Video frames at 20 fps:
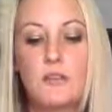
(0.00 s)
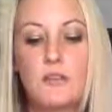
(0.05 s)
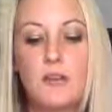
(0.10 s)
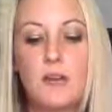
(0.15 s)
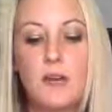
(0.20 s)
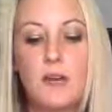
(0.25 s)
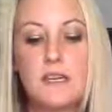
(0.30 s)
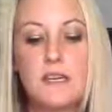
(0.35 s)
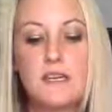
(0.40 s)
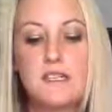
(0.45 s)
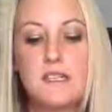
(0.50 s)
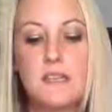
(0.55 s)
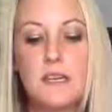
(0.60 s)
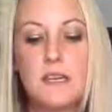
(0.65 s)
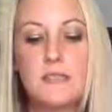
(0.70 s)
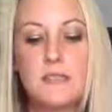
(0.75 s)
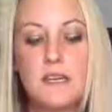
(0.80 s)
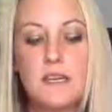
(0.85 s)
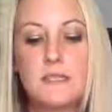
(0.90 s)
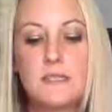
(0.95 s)
of you guys
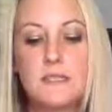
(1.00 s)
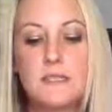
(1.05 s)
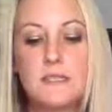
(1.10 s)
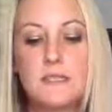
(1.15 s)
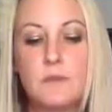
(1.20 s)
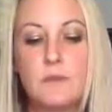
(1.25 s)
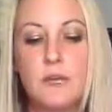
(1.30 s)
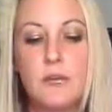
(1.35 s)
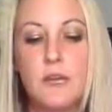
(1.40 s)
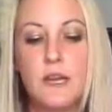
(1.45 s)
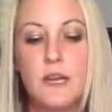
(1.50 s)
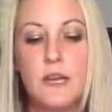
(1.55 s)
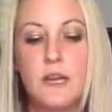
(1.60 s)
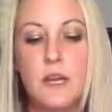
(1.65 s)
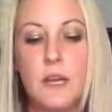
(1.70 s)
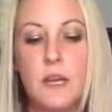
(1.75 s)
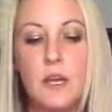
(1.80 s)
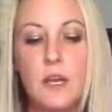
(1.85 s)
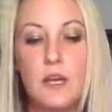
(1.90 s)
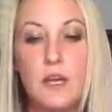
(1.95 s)
say things to me like,